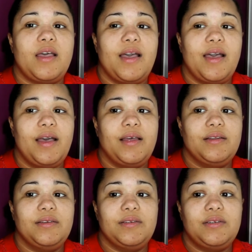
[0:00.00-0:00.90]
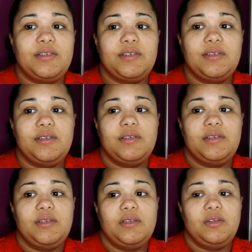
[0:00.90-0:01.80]
and
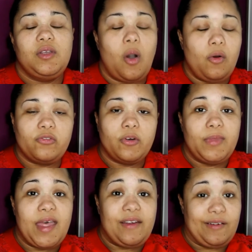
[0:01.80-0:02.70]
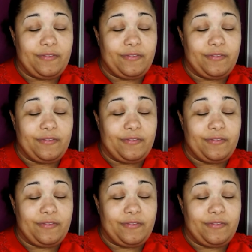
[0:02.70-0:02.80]
go from there.